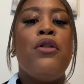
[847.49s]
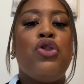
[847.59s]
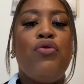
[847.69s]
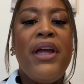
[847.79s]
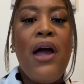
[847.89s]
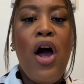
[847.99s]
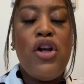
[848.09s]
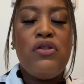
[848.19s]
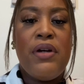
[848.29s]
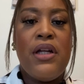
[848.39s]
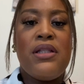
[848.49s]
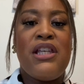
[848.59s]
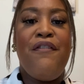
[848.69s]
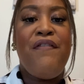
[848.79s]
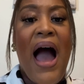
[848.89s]
300
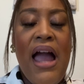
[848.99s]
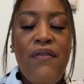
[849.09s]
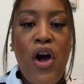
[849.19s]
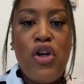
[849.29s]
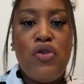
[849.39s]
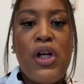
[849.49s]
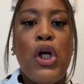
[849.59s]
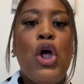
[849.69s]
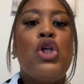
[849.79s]
to 500